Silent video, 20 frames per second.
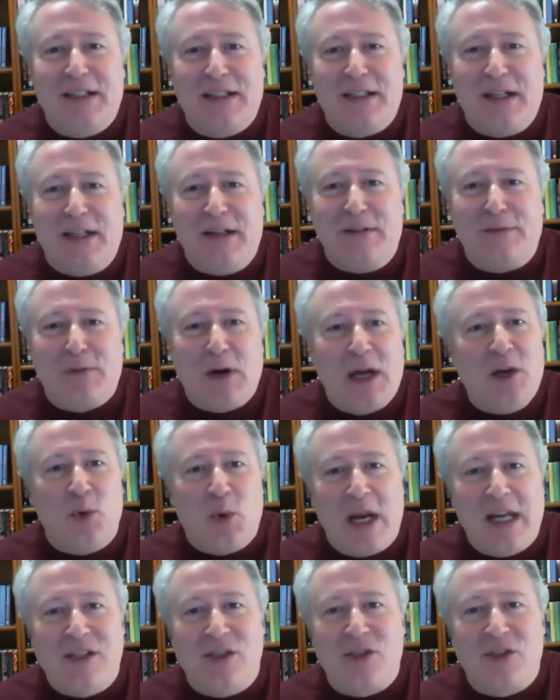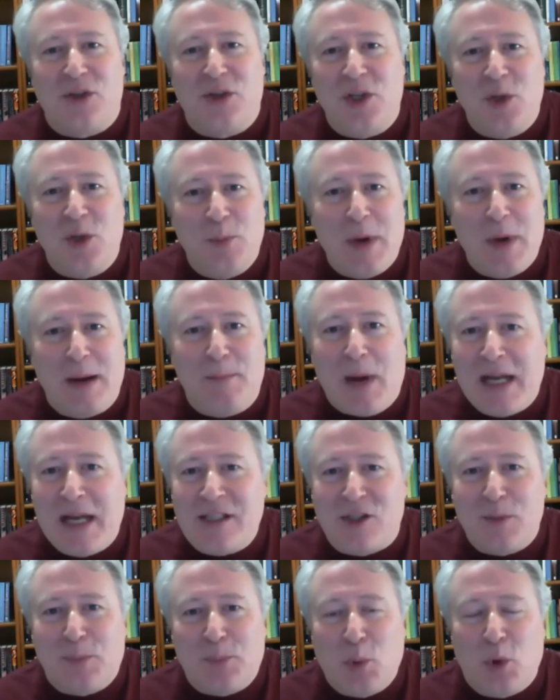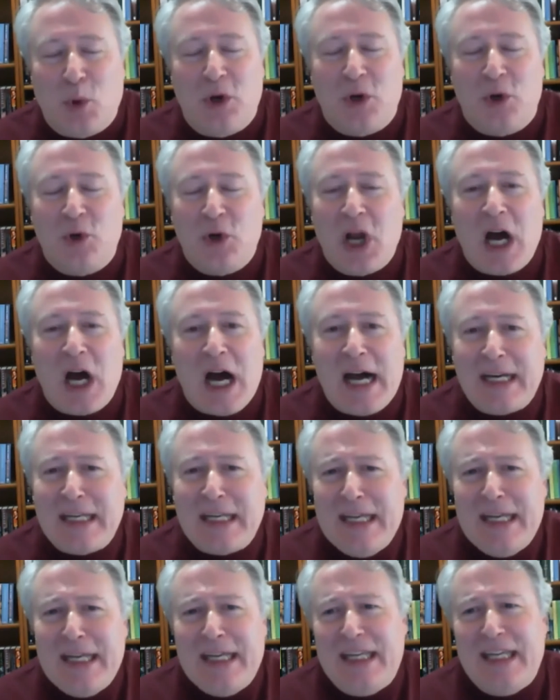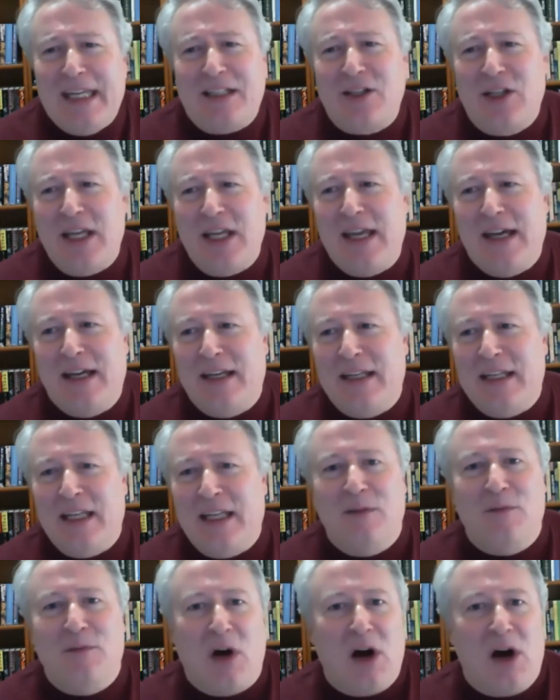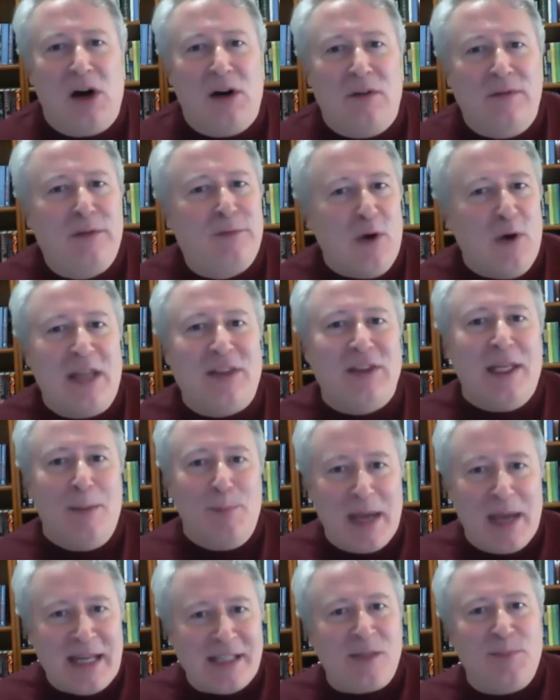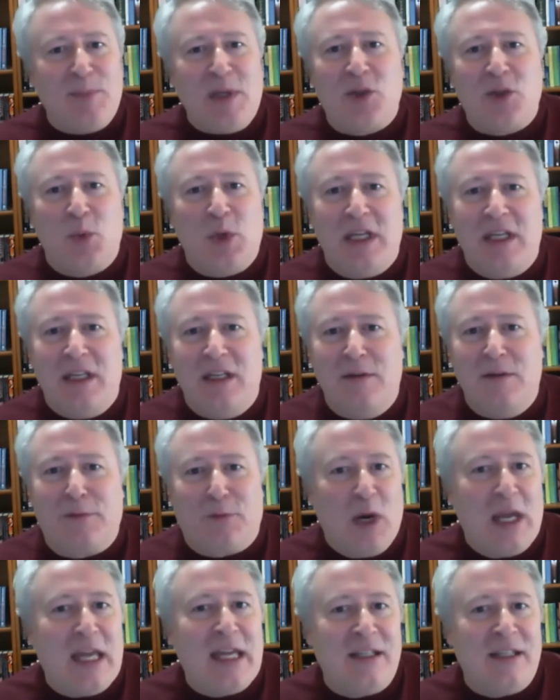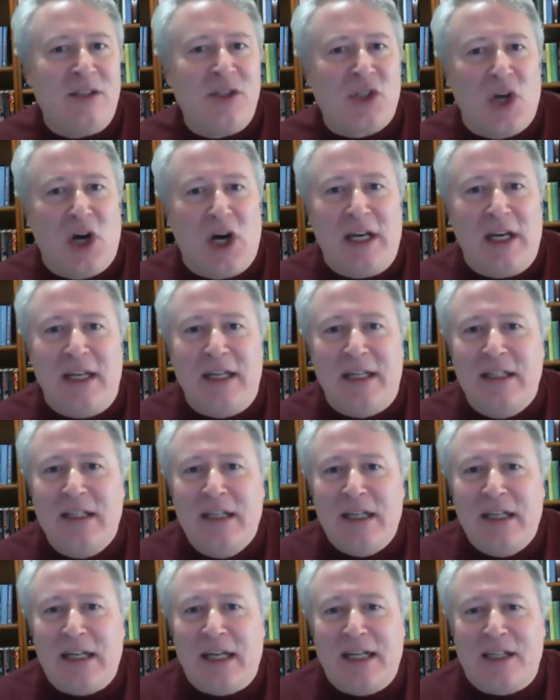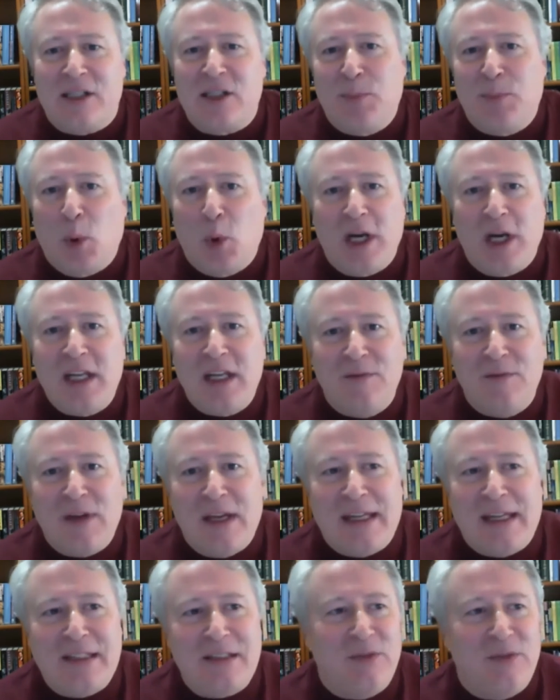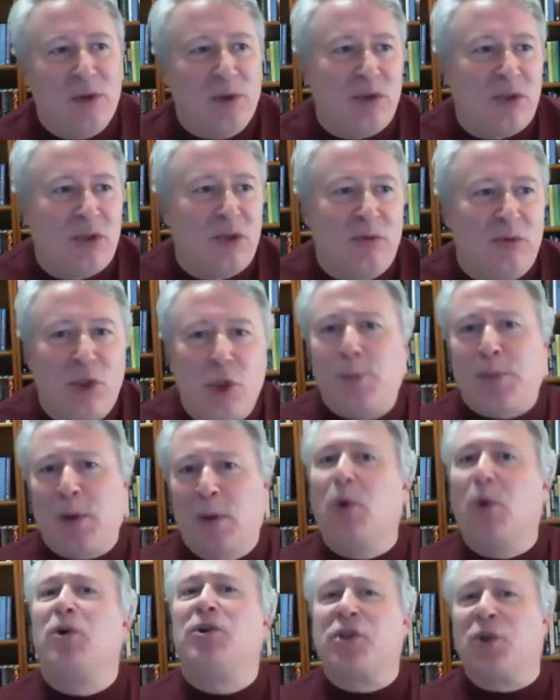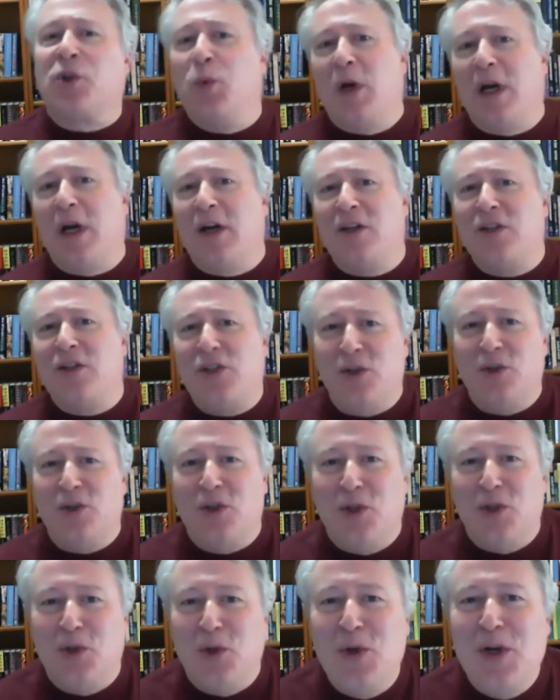fundraiser you might support or not. It can involve friendly bets between friends on a sporting event, those Super Bowl squares you do